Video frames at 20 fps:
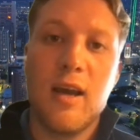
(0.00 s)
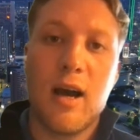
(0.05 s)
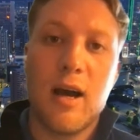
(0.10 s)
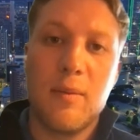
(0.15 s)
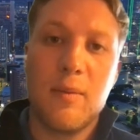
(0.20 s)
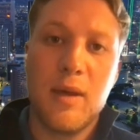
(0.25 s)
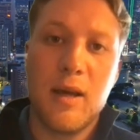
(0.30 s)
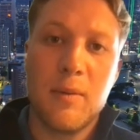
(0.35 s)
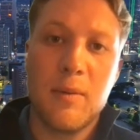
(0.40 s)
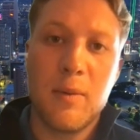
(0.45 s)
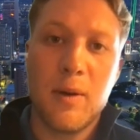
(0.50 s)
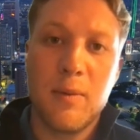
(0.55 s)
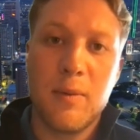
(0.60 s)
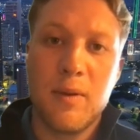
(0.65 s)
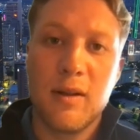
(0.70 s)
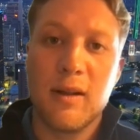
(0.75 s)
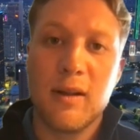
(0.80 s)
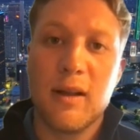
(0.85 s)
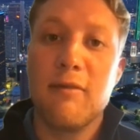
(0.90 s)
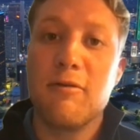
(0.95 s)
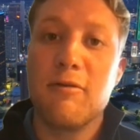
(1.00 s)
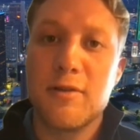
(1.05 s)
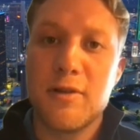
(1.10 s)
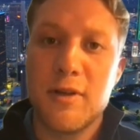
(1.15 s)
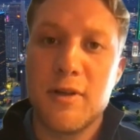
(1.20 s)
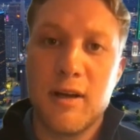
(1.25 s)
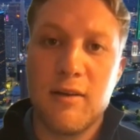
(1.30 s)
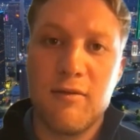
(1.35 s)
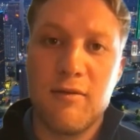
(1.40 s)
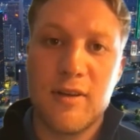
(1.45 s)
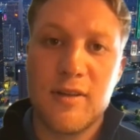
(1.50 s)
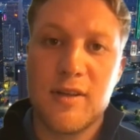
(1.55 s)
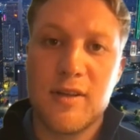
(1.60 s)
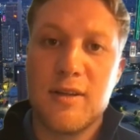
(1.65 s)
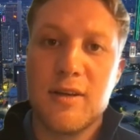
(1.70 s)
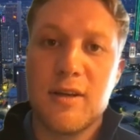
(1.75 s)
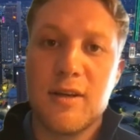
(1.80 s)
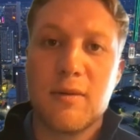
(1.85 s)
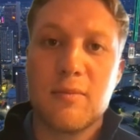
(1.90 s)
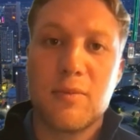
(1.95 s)
IBM had been leveraging
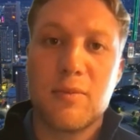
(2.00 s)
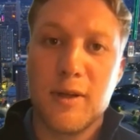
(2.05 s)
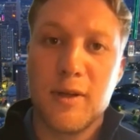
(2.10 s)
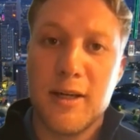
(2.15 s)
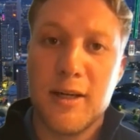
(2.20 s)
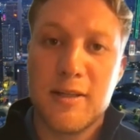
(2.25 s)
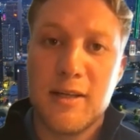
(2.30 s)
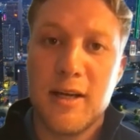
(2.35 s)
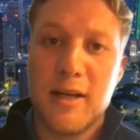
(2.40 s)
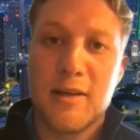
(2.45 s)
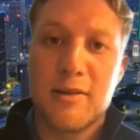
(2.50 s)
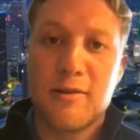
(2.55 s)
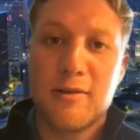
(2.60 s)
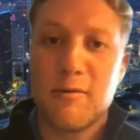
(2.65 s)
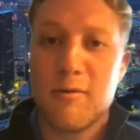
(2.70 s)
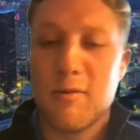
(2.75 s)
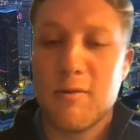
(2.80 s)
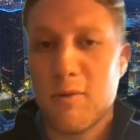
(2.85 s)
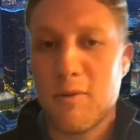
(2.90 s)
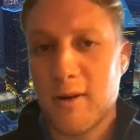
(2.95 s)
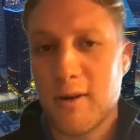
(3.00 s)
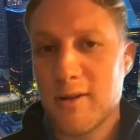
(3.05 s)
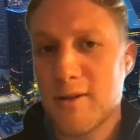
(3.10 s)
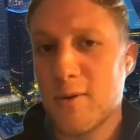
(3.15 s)
Envisi to complete its ESG reporting.